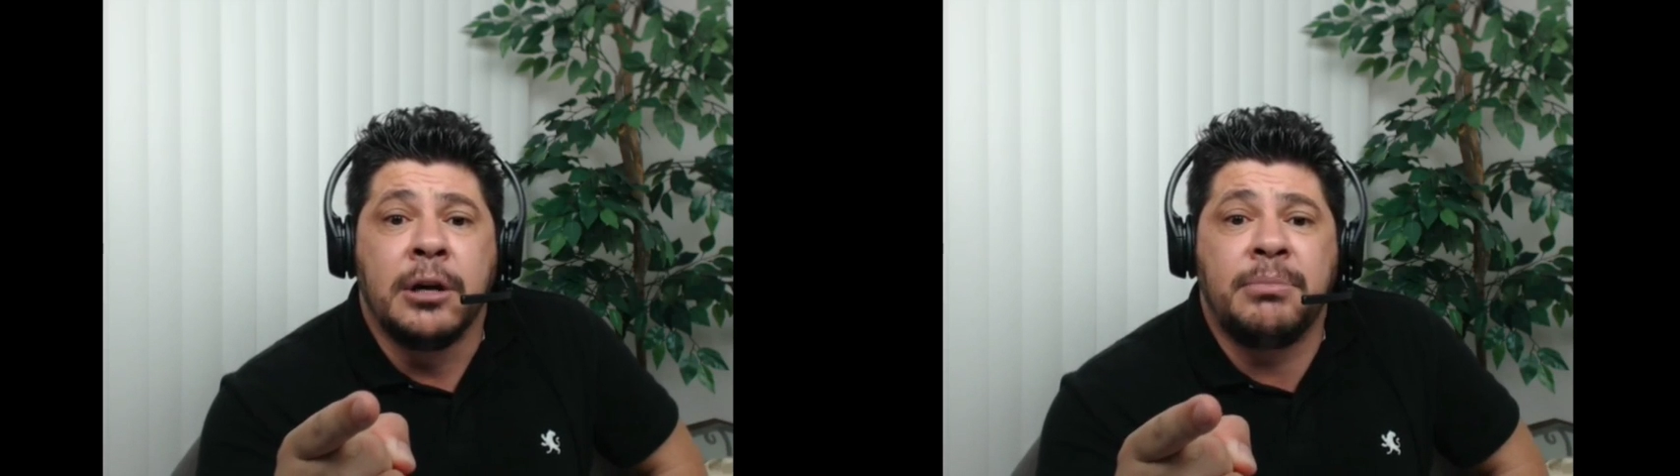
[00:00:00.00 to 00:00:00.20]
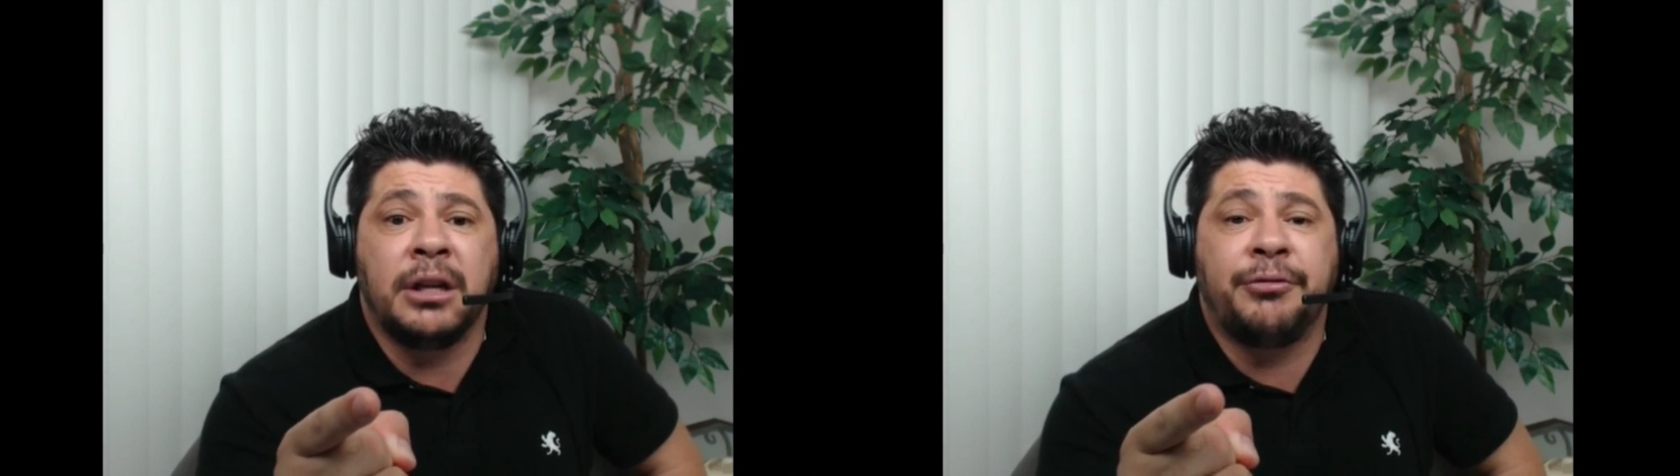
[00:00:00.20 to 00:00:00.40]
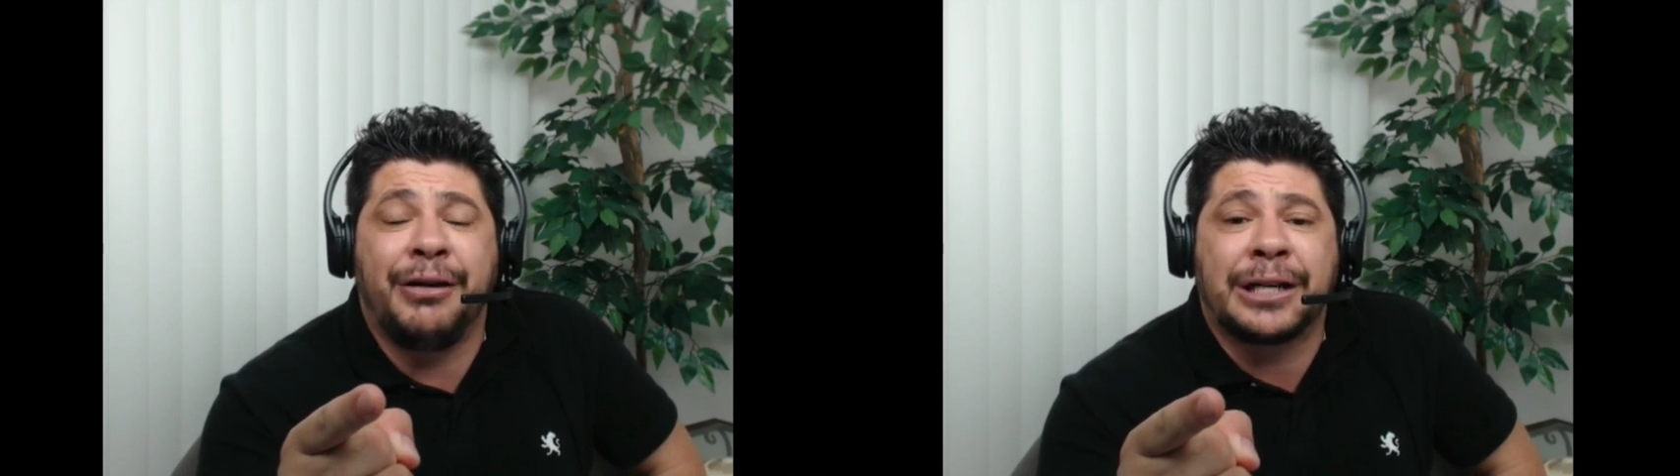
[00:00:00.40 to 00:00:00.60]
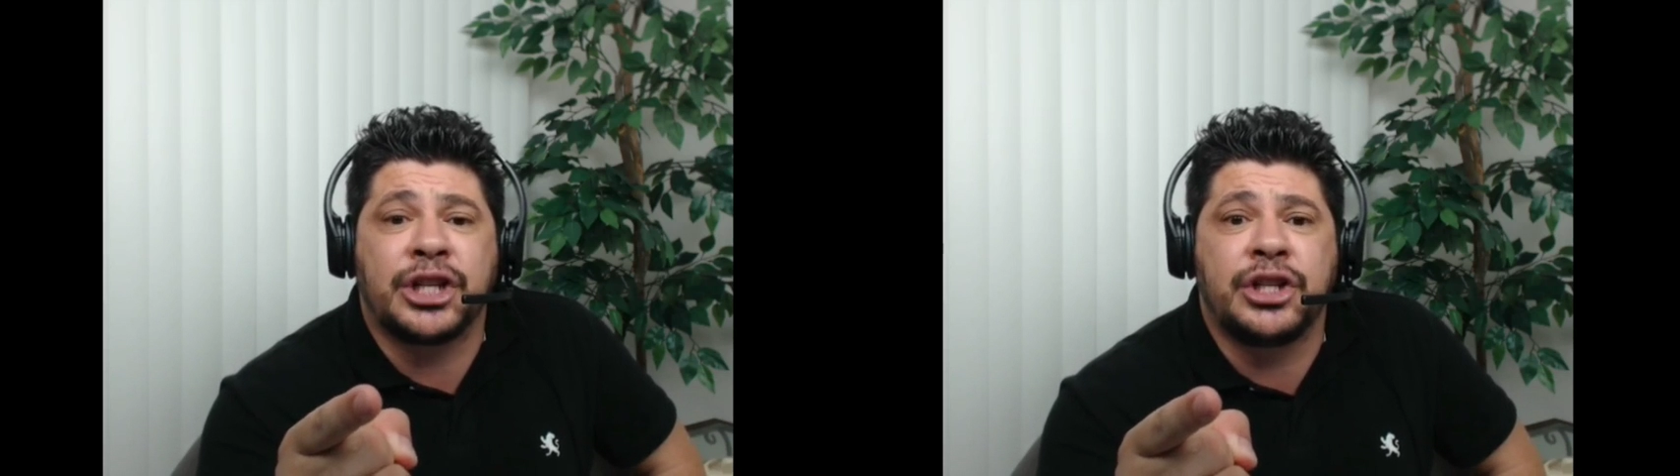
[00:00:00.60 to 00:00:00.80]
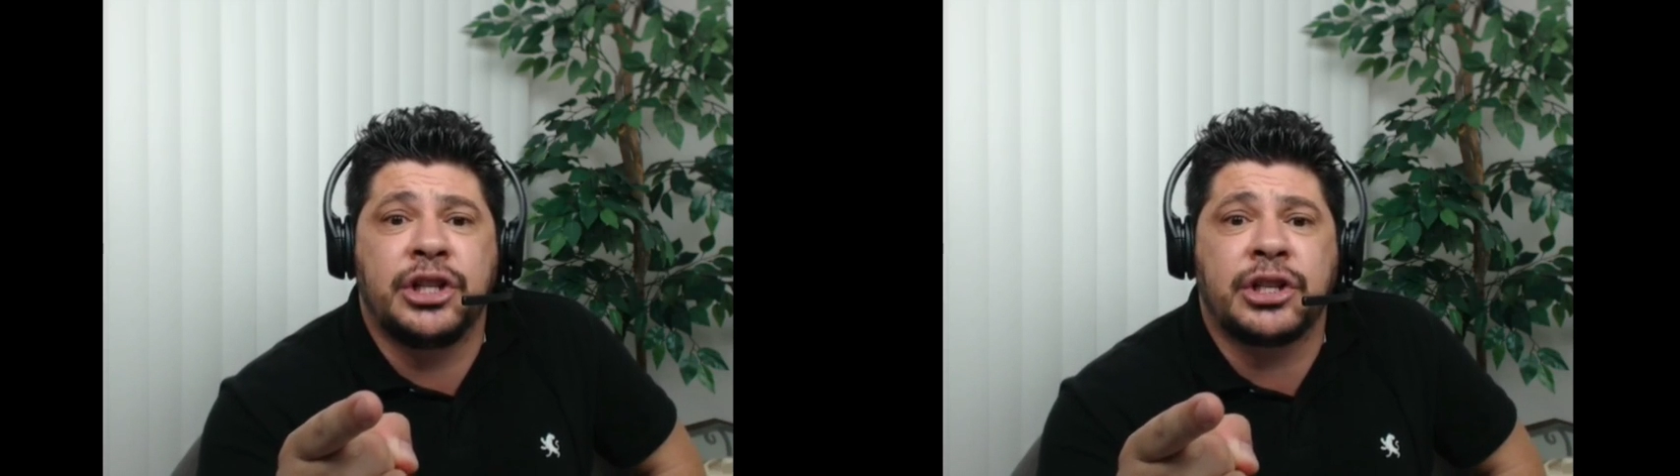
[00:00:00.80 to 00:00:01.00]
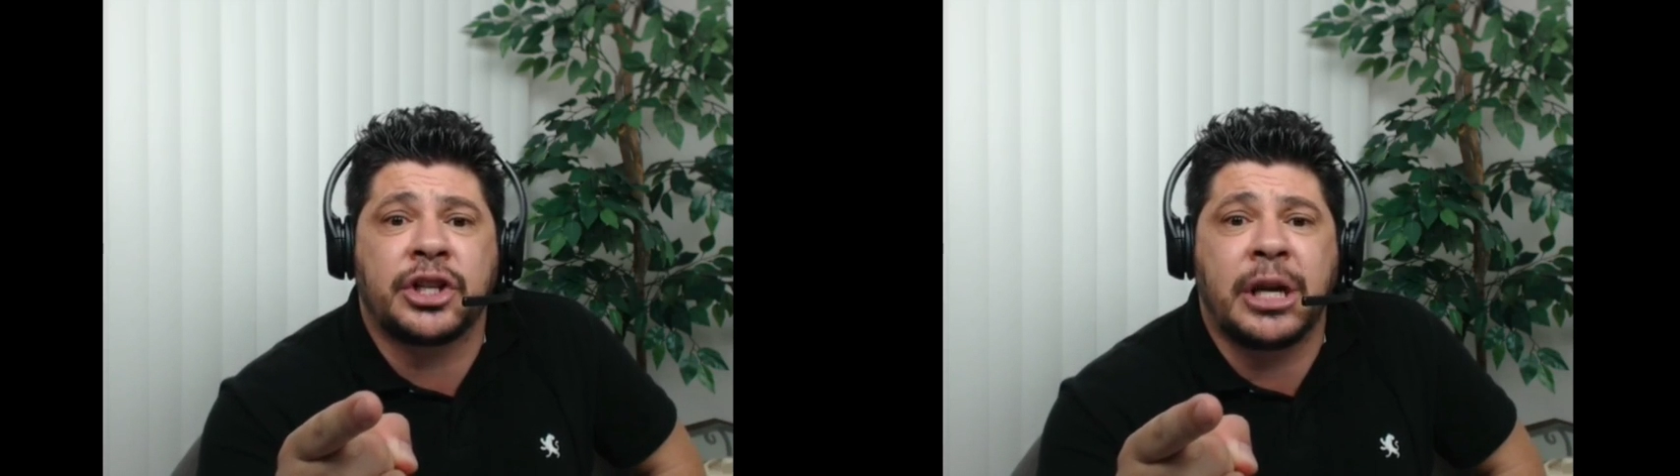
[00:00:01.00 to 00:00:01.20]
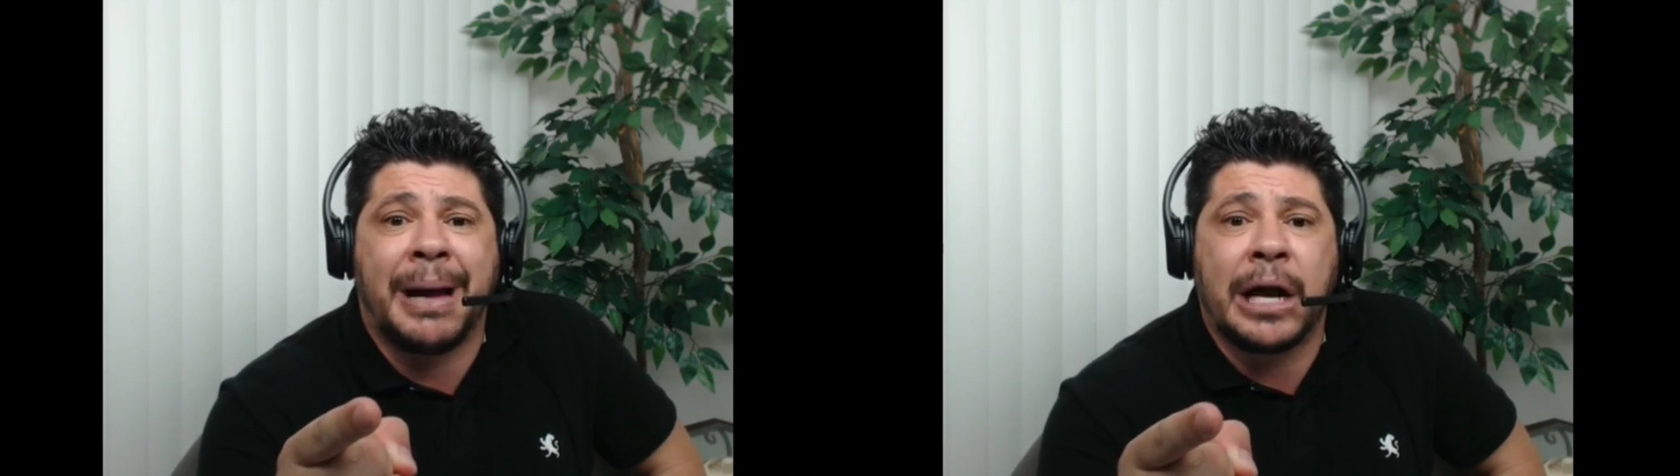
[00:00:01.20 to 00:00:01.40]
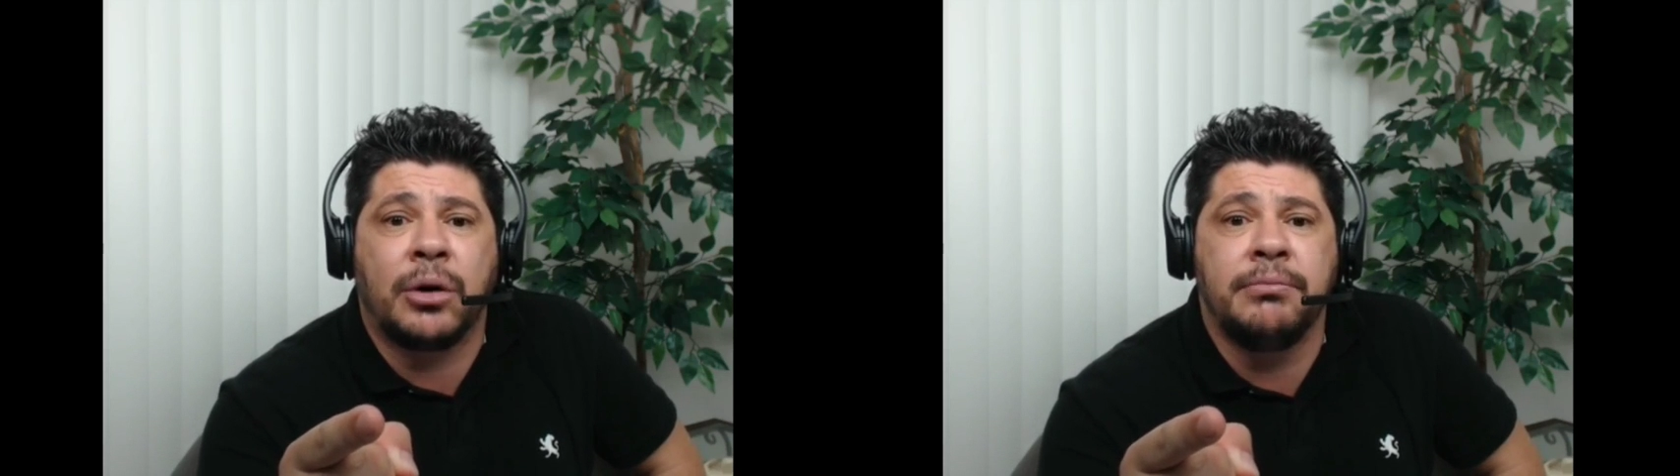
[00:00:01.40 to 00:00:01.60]
Manifest in Jesus'
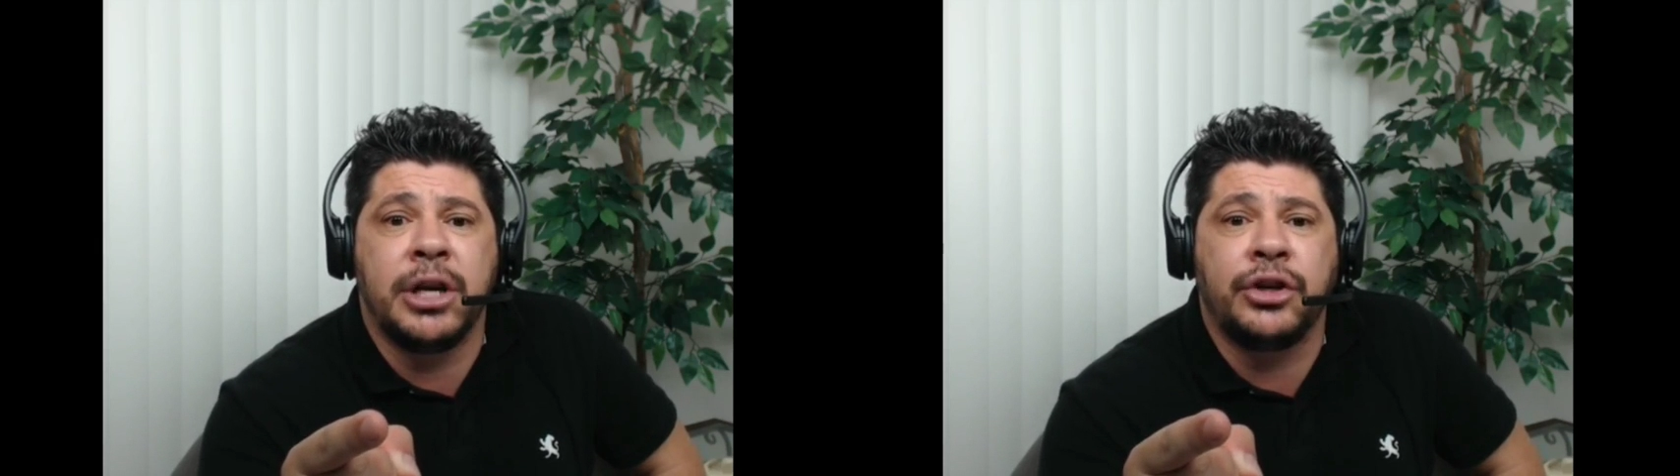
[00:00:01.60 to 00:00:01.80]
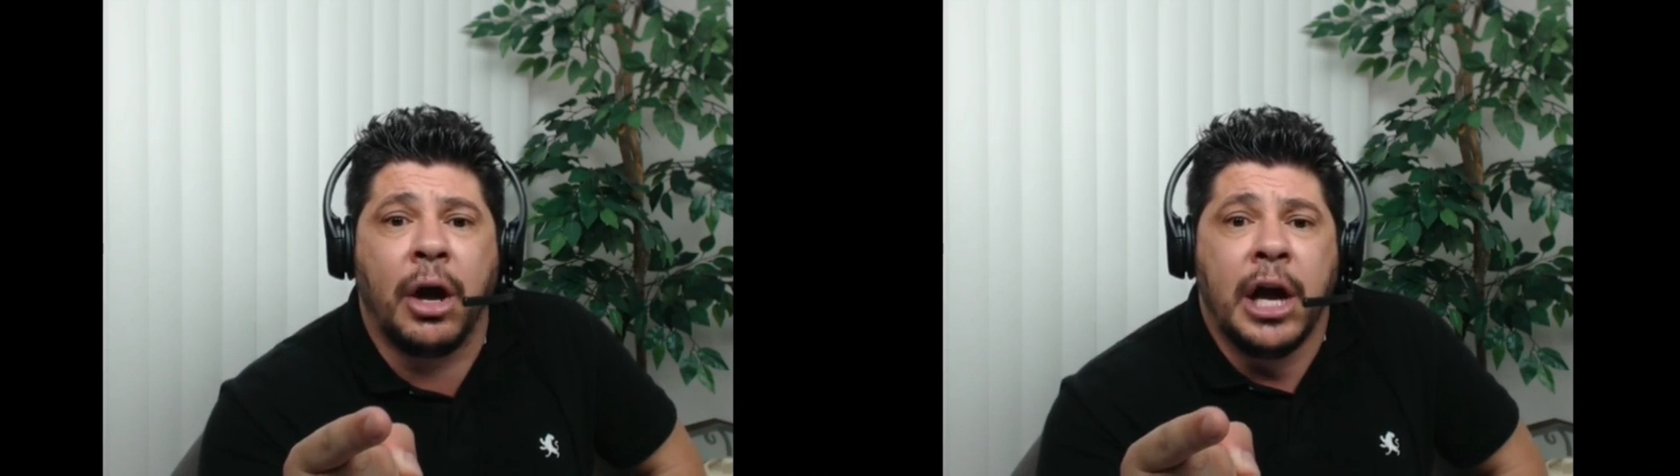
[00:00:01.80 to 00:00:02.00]
name, I command you.